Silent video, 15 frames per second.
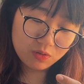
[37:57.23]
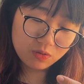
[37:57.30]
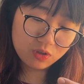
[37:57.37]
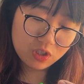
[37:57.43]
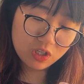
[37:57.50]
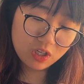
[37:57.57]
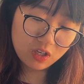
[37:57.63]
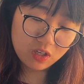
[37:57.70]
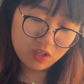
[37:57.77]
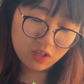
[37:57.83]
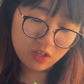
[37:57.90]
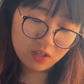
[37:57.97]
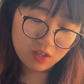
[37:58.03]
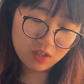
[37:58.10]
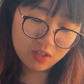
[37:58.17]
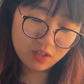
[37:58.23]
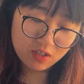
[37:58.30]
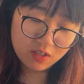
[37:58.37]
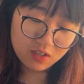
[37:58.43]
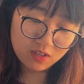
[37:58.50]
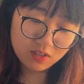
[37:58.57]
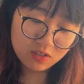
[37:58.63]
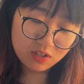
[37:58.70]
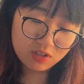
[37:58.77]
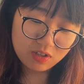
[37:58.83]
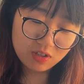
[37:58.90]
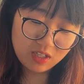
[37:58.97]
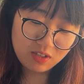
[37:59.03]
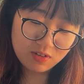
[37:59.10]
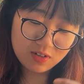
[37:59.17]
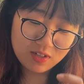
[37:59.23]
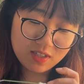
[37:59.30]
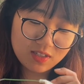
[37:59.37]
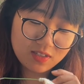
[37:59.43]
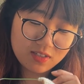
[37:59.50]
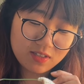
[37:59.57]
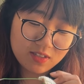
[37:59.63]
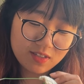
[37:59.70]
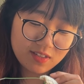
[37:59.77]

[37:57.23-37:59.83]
gee, did you increase?